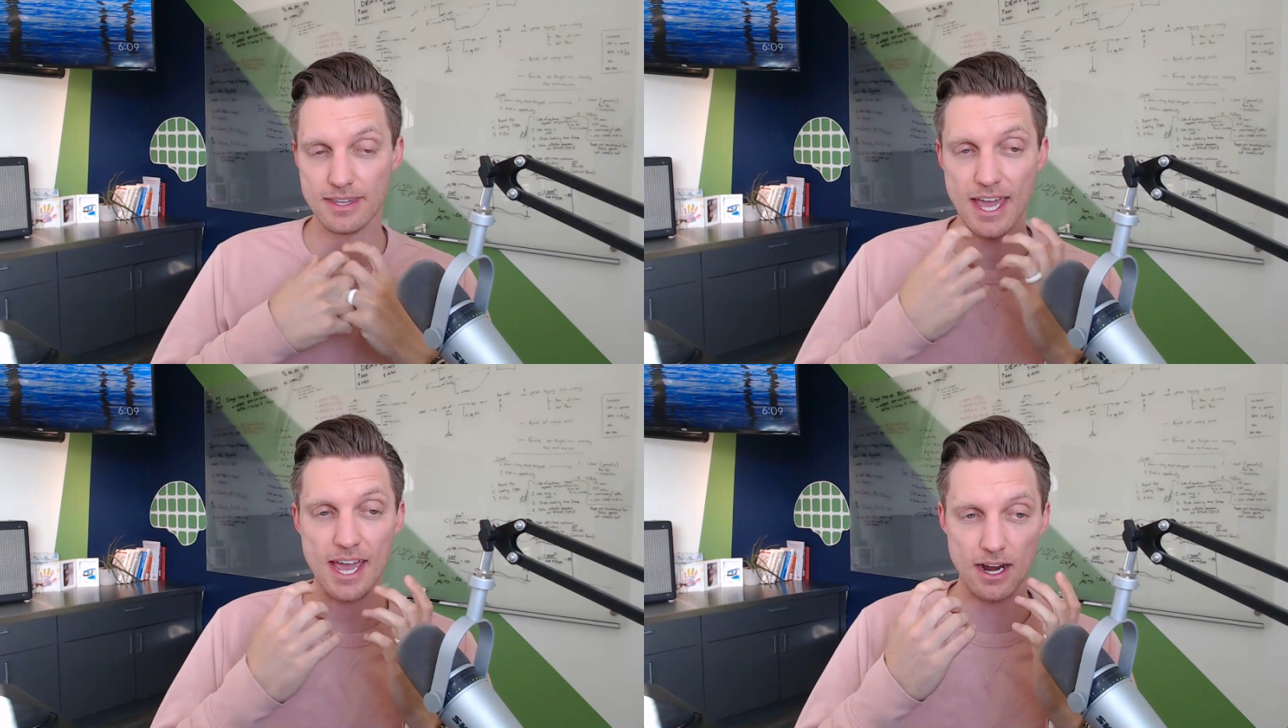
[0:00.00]

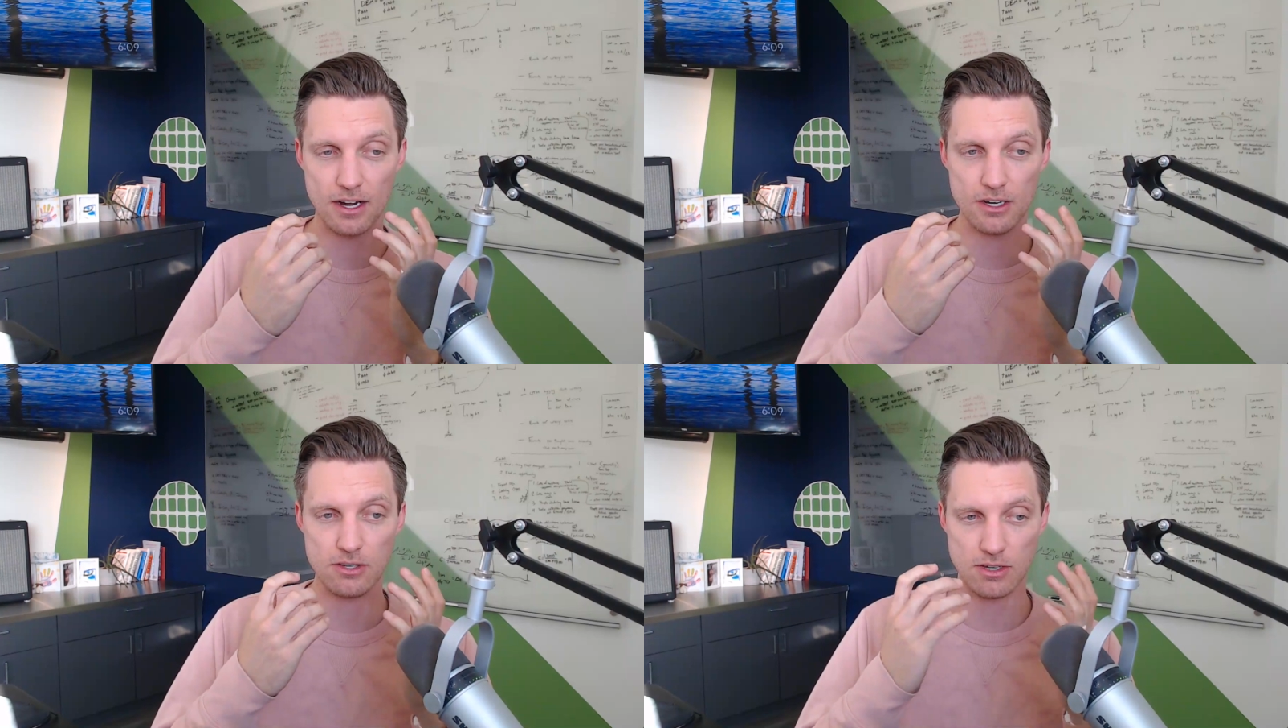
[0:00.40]

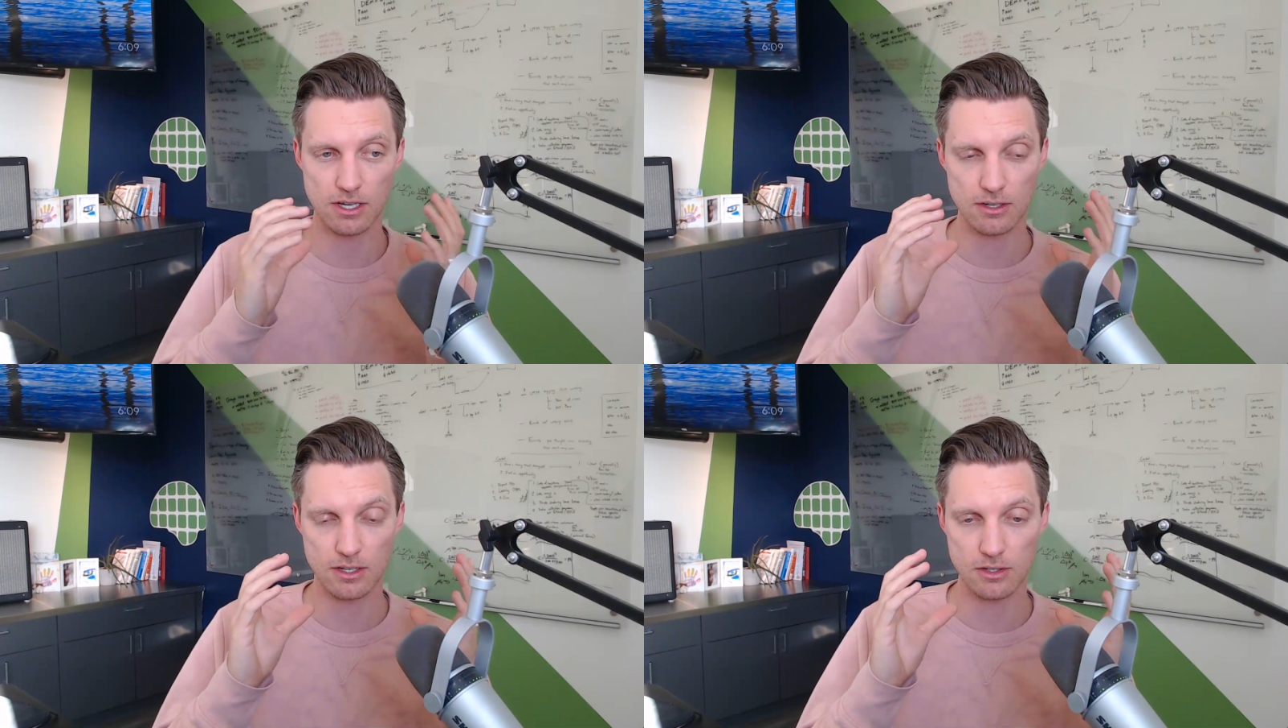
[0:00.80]
there you
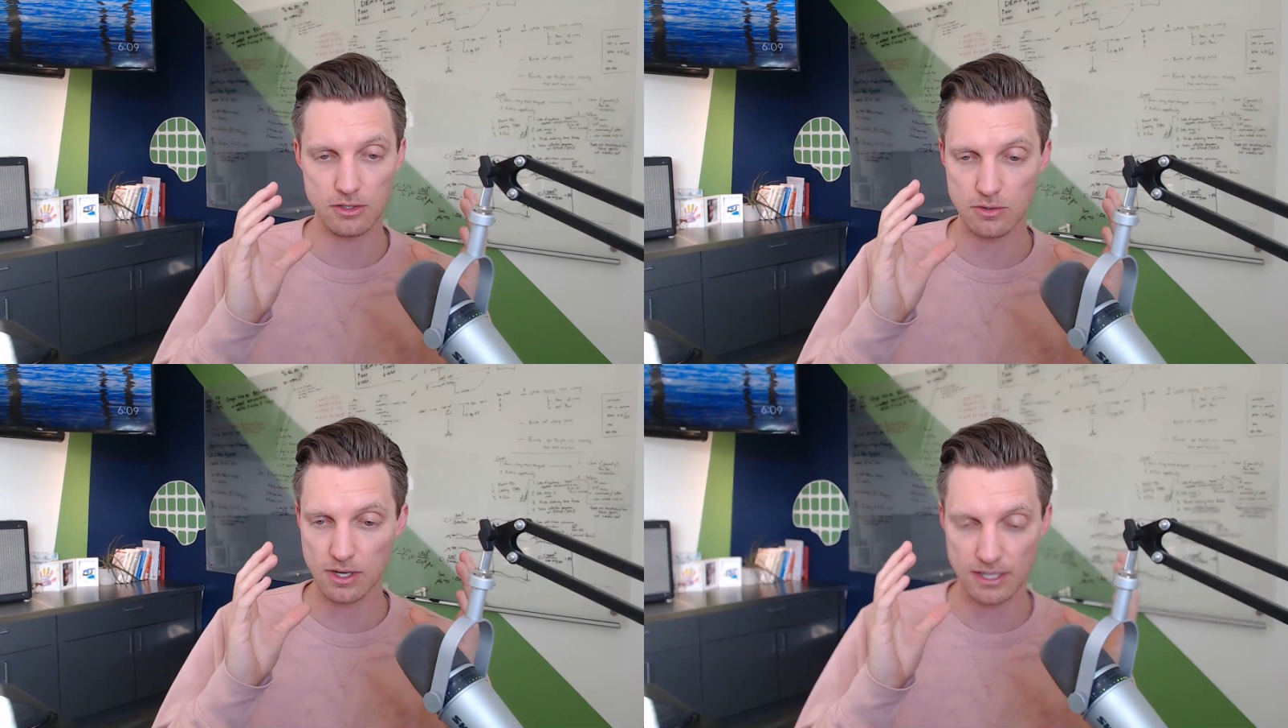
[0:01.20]
can
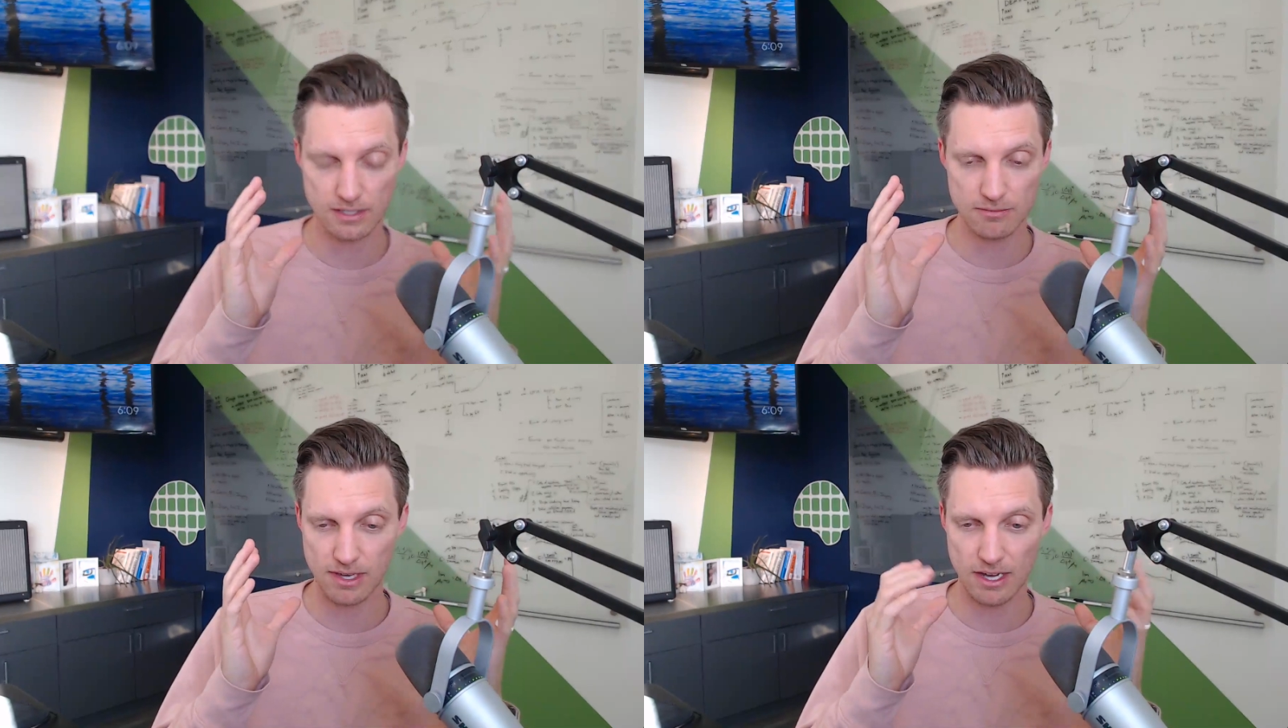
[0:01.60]
do
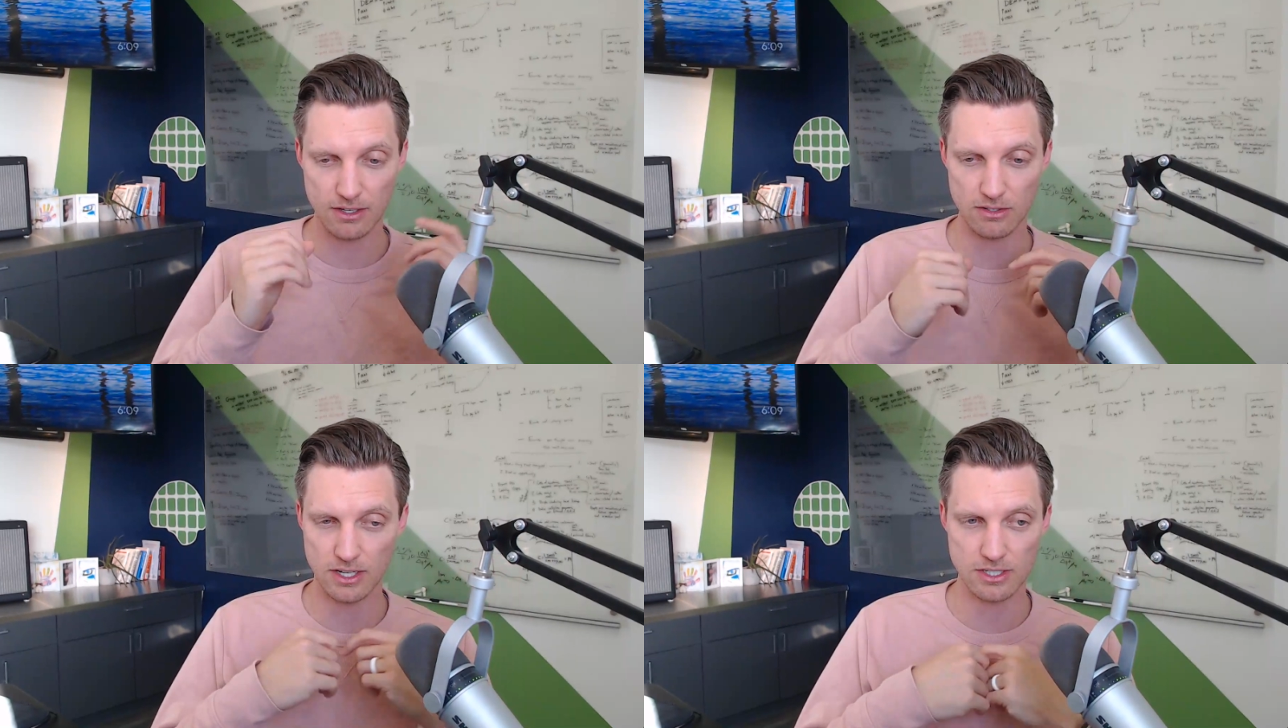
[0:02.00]
custom
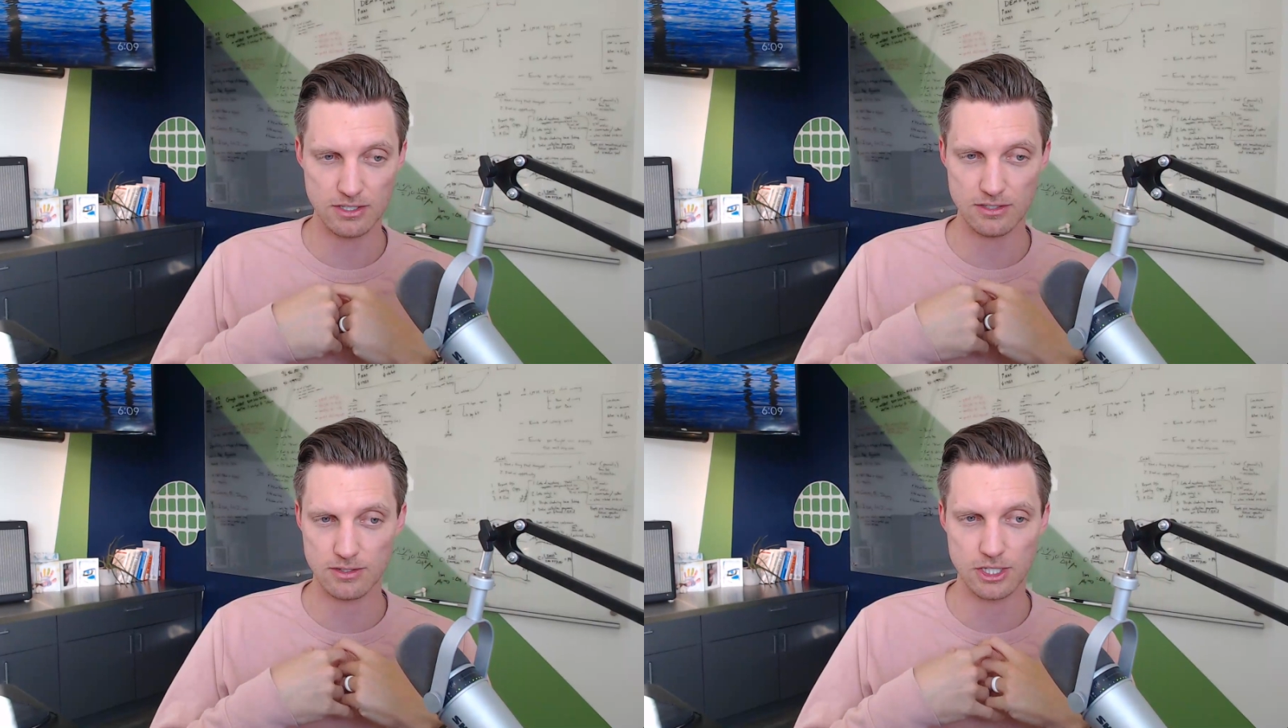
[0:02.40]
calculations.